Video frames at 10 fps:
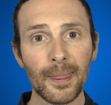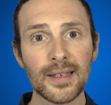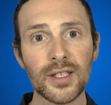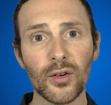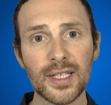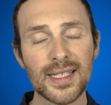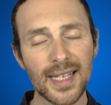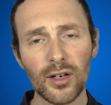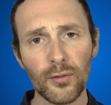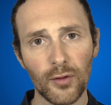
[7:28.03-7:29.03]
So
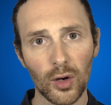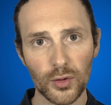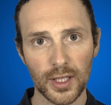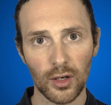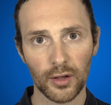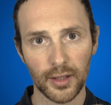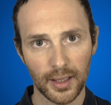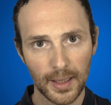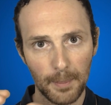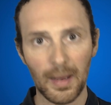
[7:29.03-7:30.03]
instead of focusing on
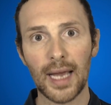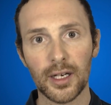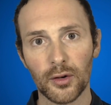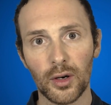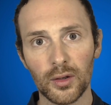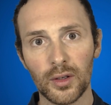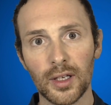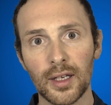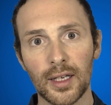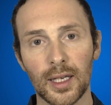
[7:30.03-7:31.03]
the micro,
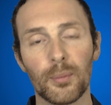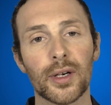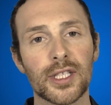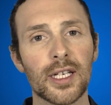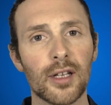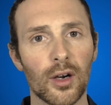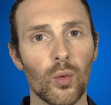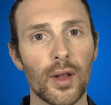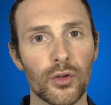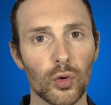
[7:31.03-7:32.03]
in particular
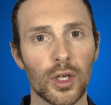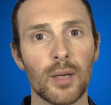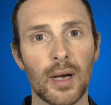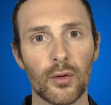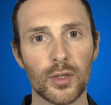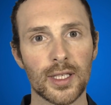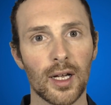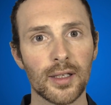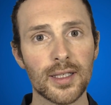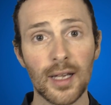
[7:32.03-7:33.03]
when talking about
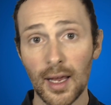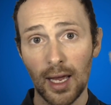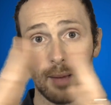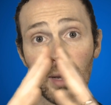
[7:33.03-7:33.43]
results, I'm